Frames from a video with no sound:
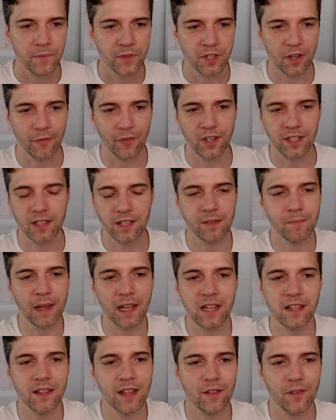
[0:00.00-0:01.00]
So for instance,
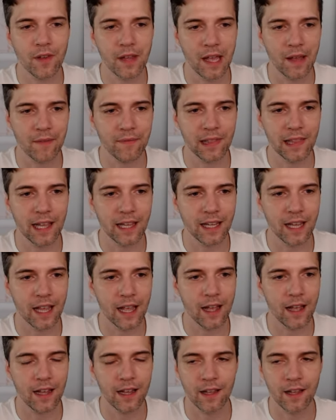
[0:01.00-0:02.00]
imagine that we have like
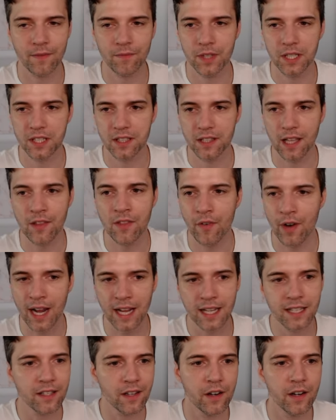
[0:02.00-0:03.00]
a
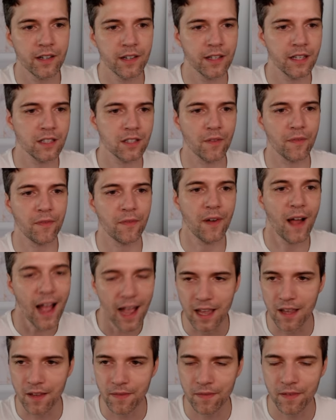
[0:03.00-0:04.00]
standardized earnings of
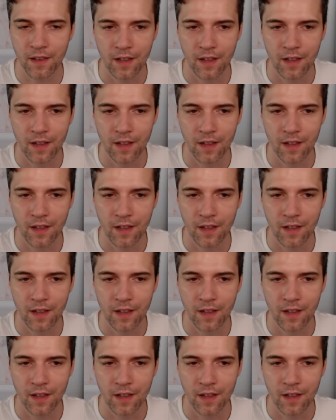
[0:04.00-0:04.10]
5,